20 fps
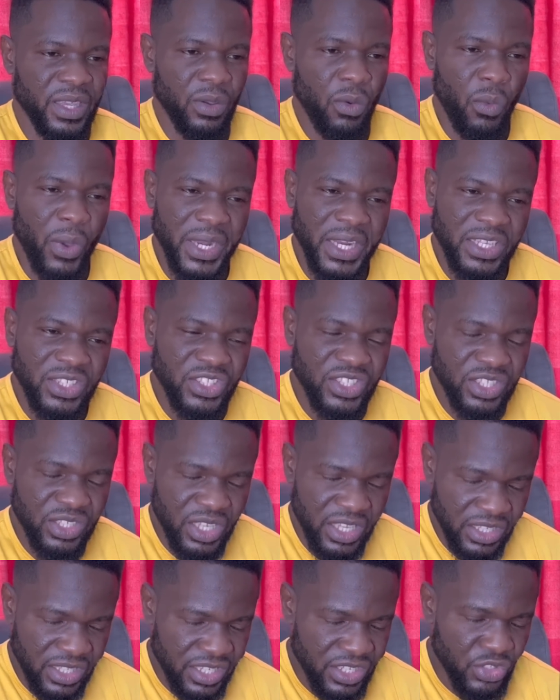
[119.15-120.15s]
when it,
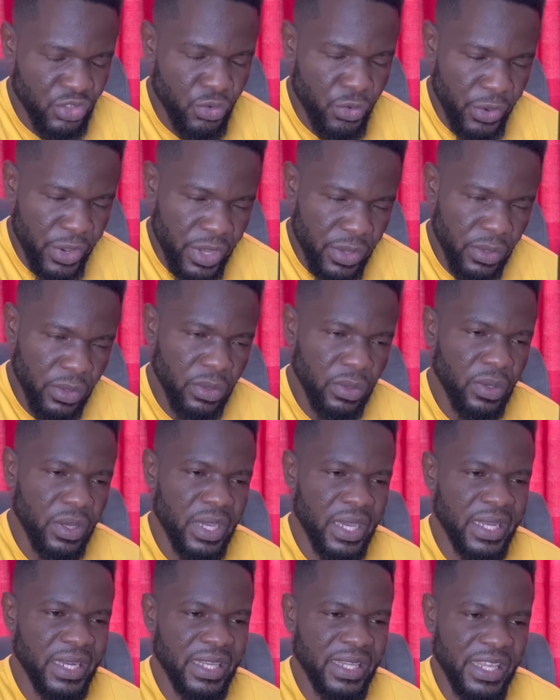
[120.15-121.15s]
it is real
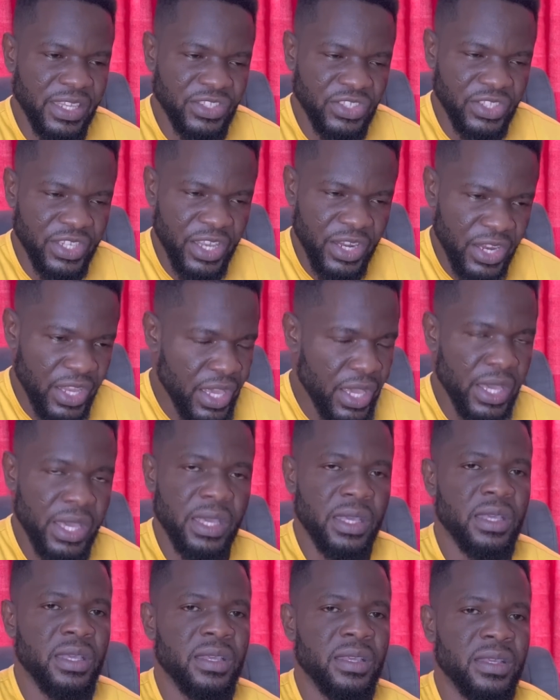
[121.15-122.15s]
and it is
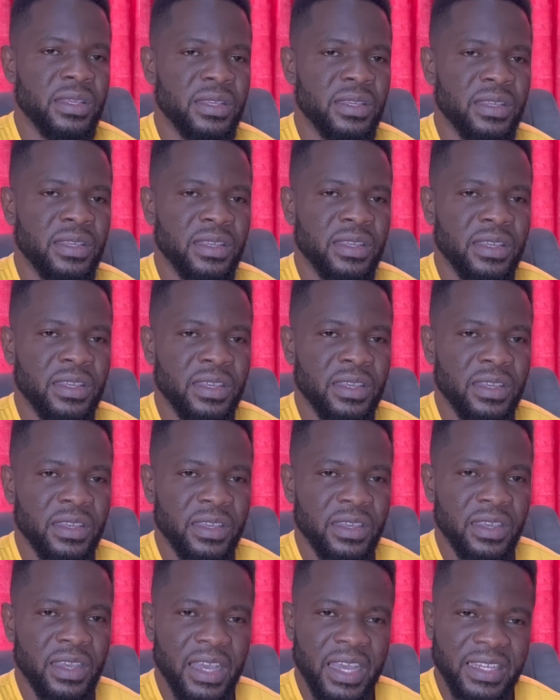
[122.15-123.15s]
genuine
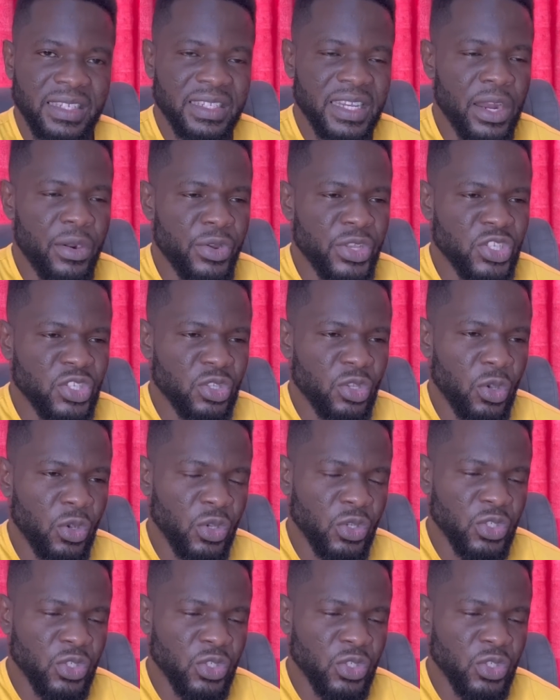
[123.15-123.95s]
and there is no